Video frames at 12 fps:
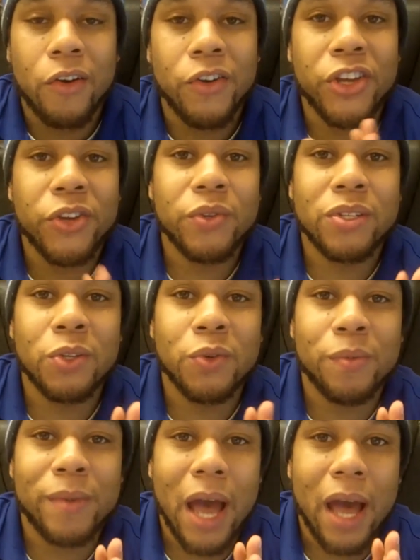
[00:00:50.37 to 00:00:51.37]
on to
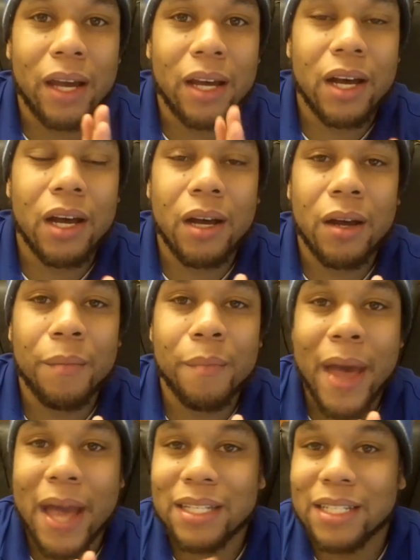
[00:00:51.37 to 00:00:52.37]

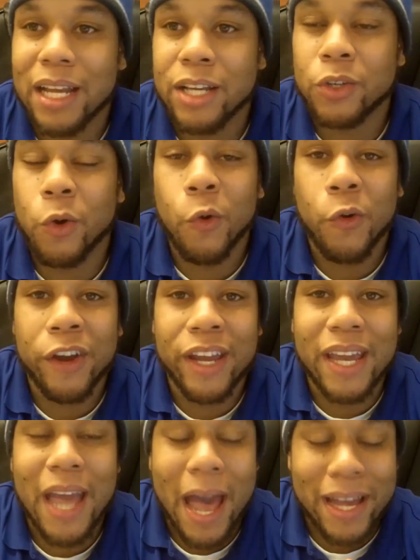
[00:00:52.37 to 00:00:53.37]
youtube.com/Corey
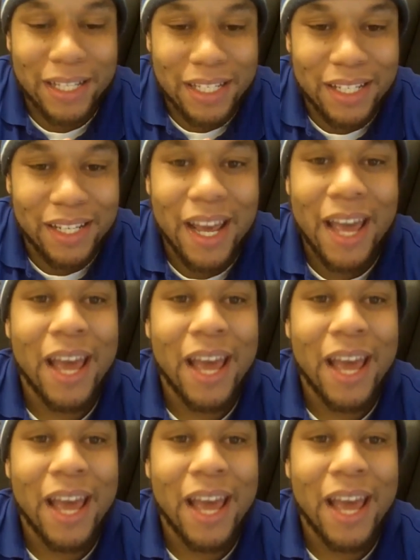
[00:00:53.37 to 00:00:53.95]
Guyton,